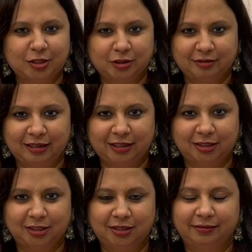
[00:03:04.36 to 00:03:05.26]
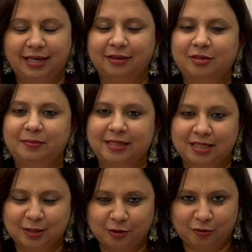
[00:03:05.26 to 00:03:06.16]
of Ganeshji, we have the
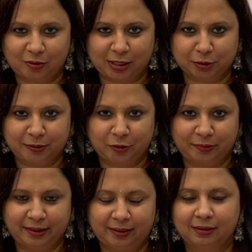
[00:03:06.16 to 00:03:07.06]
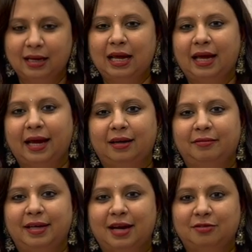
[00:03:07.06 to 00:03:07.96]
blessings of Lakshmi Kuber, and
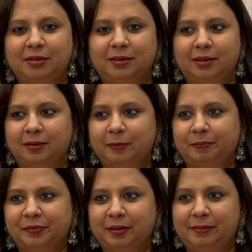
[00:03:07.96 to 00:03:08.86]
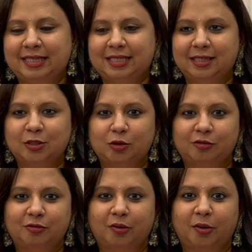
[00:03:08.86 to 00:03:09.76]
we have the blessings
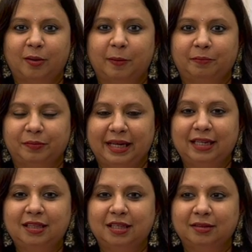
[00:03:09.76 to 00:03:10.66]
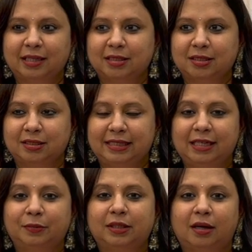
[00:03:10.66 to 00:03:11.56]
of anything that is
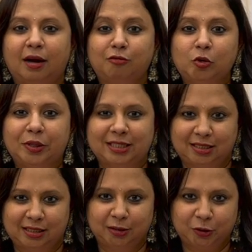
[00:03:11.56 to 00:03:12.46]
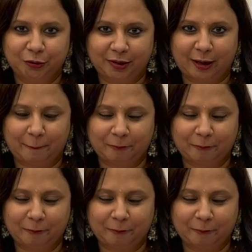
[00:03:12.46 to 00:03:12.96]
dealing with the affluence, that is Shukra.